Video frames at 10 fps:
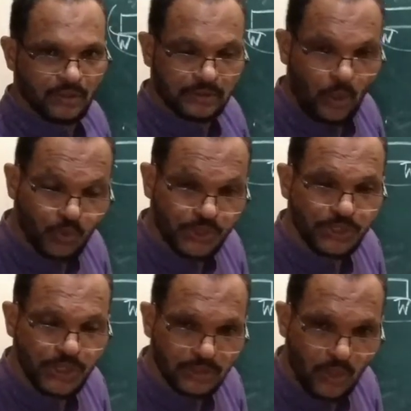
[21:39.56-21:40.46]

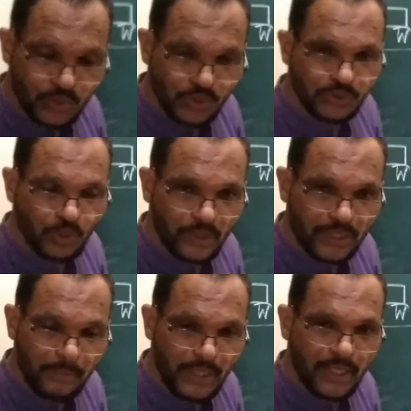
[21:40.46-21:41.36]
Thousands of
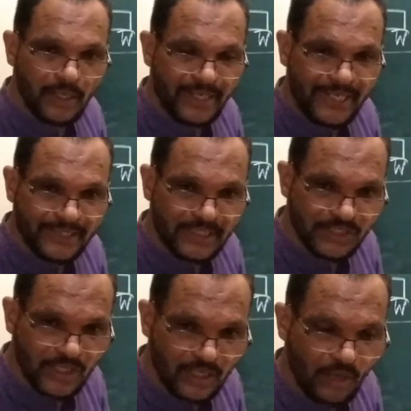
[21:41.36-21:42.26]
chemical
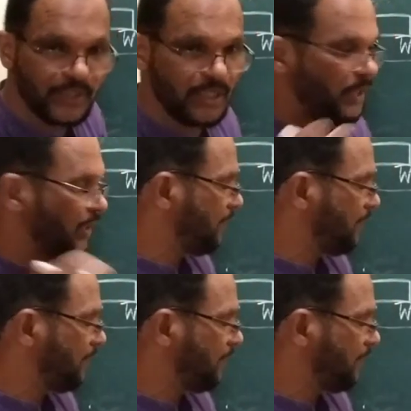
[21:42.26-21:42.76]
reagents are available.